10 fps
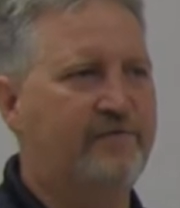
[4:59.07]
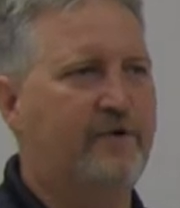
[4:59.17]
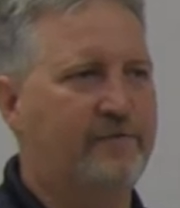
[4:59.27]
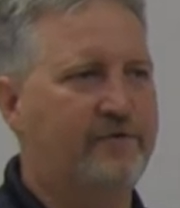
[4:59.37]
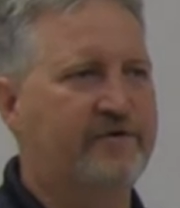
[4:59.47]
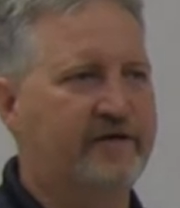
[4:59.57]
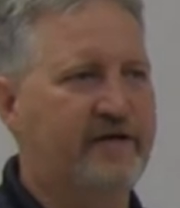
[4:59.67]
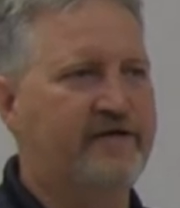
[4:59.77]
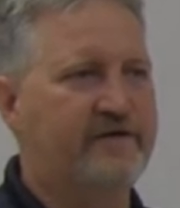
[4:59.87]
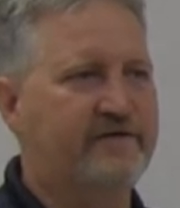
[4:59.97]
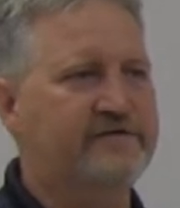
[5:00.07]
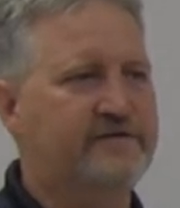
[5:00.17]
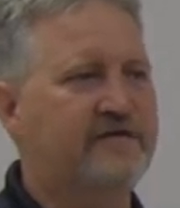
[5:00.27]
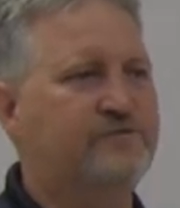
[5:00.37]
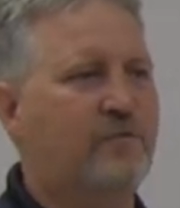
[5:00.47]
of what we're looking at here
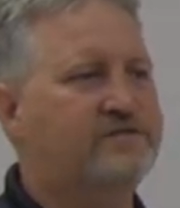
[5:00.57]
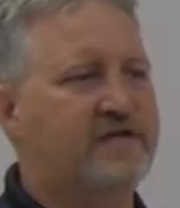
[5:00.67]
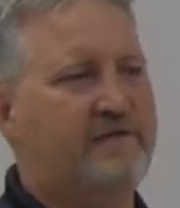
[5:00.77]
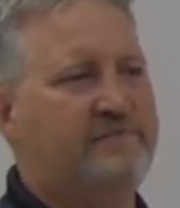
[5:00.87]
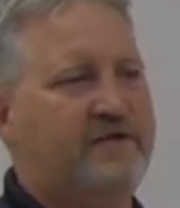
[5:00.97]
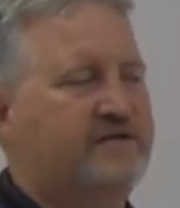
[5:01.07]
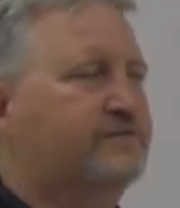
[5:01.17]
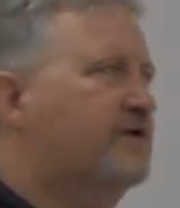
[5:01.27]
is, is what's happening as we